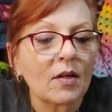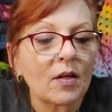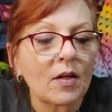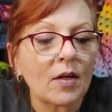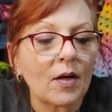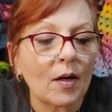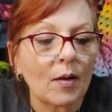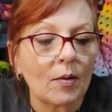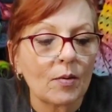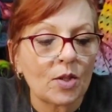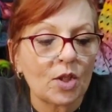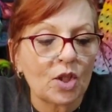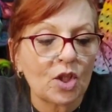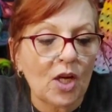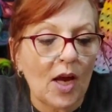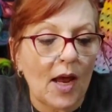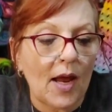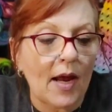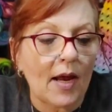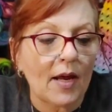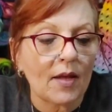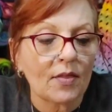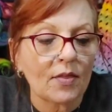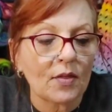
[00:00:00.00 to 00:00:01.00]

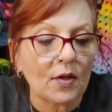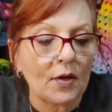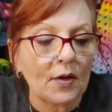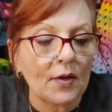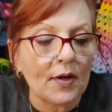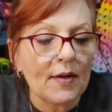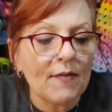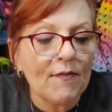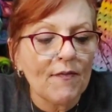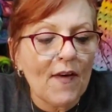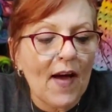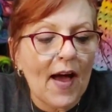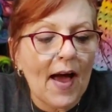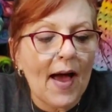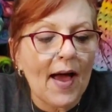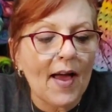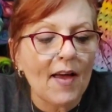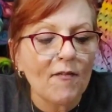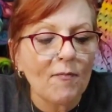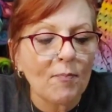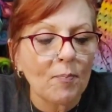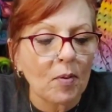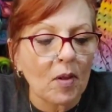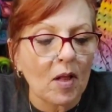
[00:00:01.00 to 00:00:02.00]
Crochet,
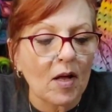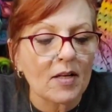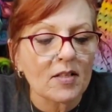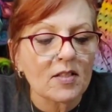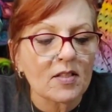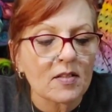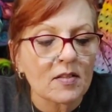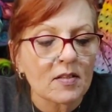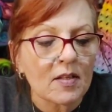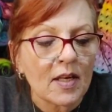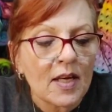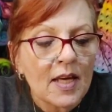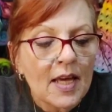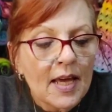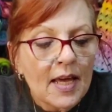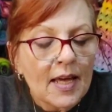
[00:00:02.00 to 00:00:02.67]
35 plus